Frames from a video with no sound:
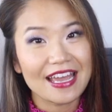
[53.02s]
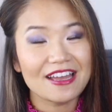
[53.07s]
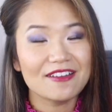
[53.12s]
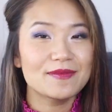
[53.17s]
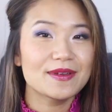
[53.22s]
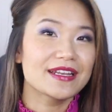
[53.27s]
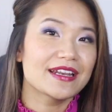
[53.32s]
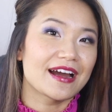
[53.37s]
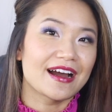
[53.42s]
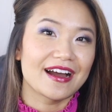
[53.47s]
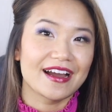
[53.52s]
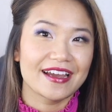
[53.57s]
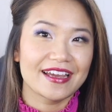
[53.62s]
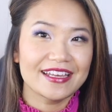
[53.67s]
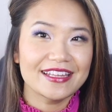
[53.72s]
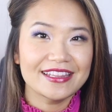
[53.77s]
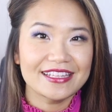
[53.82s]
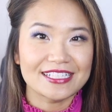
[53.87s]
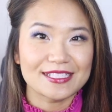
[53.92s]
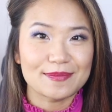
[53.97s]
have been
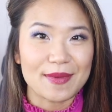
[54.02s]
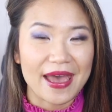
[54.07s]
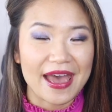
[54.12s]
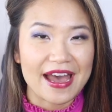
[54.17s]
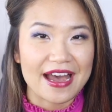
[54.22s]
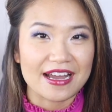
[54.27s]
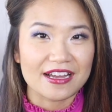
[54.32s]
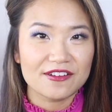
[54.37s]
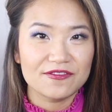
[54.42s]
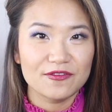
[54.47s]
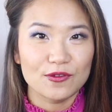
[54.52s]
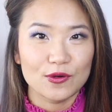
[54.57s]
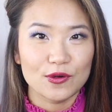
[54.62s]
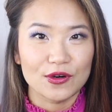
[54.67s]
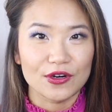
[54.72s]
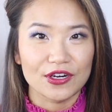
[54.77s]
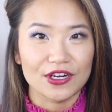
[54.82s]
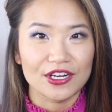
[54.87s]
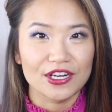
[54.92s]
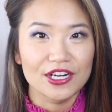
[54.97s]
eyeing this bag
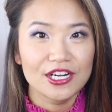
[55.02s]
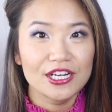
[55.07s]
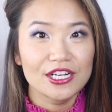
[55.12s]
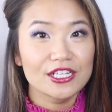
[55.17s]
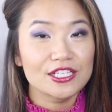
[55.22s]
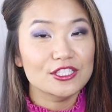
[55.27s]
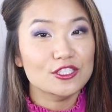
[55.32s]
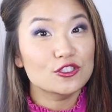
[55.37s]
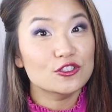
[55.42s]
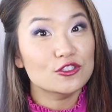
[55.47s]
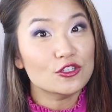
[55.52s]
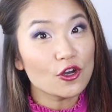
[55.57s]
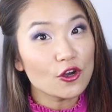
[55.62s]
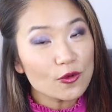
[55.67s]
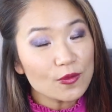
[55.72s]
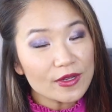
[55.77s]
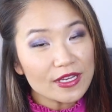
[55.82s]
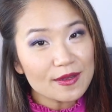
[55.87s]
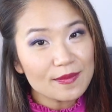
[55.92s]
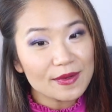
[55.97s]
for so
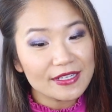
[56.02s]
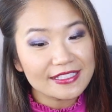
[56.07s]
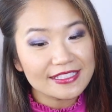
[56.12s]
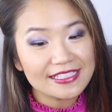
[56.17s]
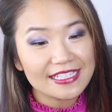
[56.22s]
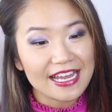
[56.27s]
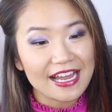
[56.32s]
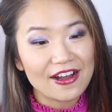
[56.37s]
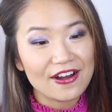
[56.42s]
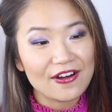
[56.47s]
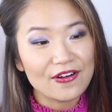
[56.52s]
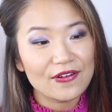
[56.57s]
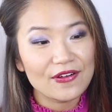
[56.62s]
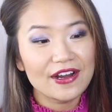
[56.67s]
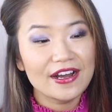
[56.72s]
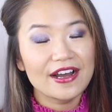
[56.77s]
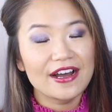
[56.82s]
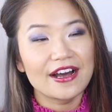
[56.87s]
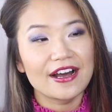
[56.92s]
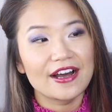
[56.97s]
many months now.
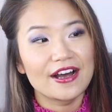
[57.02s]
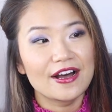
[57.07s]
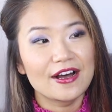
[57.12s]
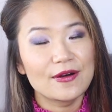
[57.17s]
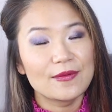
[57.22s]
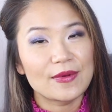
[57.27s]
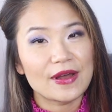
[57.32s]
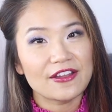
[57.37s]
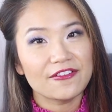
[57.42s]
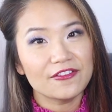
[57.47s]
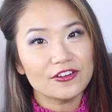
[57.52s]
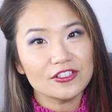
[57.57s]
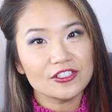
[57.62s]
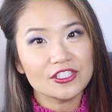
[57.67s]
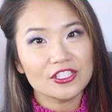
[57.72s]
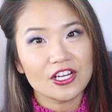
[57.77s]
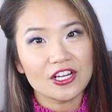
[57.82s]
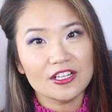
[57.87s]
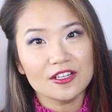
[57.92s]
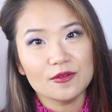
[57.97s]
I first
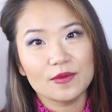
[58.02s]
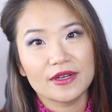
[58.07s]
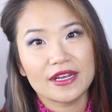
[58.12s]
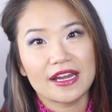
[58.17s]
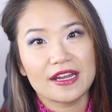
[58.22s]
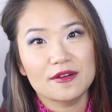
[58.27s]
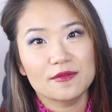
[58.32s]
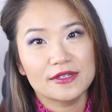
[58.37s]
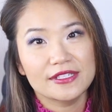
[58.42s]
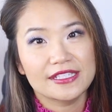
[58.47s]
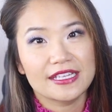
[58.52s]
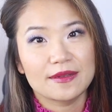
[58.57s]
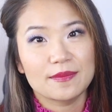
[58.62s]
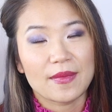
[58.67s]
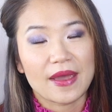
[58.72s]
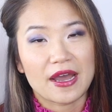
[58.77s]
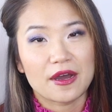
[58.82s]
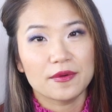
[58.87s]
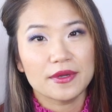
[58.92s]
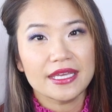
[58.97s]
saw it when I was in
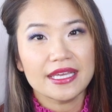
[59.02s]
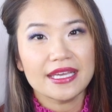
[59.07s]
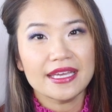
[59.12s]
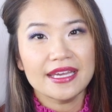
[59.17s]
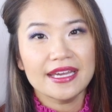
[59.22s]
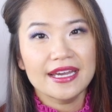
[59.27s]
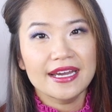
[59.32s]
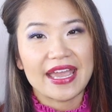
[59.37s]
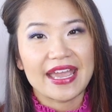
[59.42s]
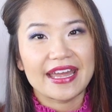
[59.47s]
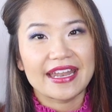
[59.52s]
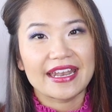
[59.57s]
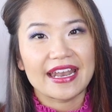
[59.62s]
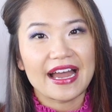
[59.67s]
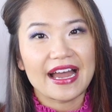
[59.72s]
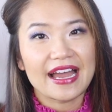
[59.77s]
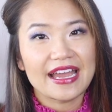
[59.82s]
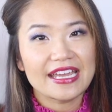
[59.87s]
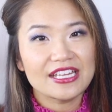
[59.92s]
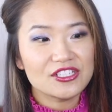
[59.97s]
Maui, and
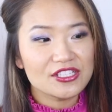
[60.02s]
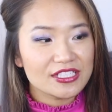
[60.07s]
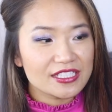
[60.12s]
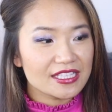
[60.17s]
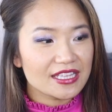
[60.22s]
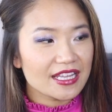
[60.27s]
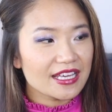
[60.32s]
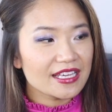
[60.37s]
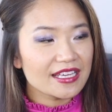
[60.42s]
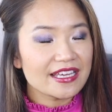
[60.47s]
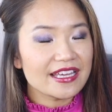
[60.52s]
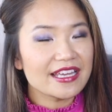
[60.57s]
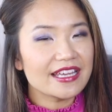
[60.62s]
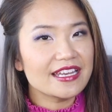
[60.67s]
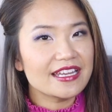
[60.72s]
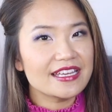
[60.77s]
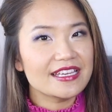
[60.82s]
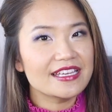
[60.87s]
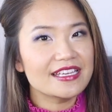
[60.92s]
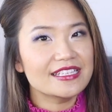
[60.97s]
I just think it
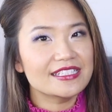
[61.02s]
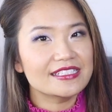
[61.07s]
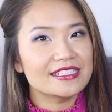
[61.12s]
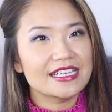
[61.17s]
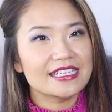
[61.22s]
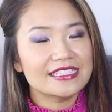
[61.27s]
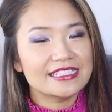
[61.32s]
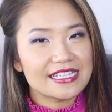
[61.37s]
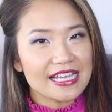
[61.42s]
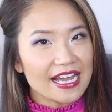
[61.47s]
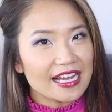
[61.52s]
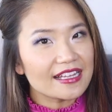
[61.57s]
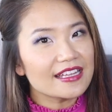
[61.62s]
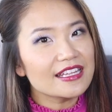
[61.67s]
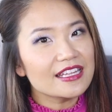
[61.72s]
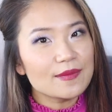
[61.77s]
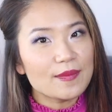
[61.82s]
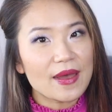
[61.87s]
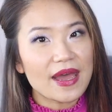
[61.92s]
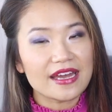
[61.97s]
is
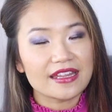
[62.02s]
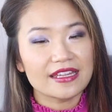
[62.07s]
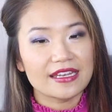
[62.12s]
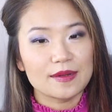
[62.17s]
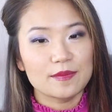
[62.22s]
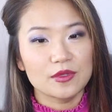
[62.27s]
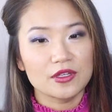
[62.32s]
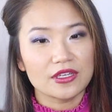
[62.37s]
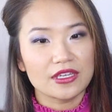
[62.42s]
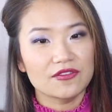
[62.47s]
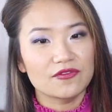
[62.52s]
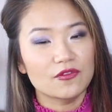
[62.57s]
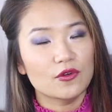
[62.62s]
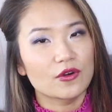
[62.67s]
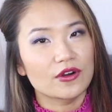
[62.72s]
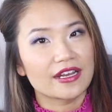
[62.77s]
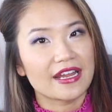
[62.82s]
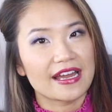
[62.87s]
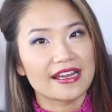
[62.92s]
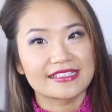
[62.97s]
exactly the bag that I'm looking
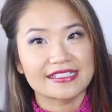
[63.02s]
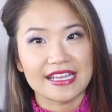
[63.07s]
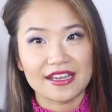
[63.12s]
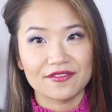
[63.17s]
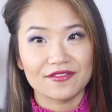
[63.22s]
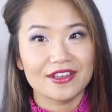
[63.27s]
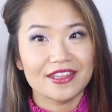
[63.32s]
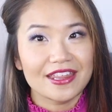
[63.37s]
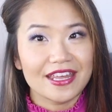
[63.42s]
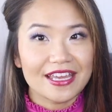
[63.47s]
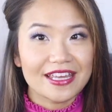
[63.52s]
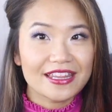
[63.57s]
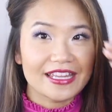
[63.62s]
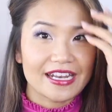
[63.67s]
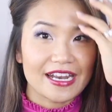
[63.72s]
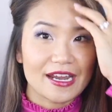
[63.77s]
for, and it has everything that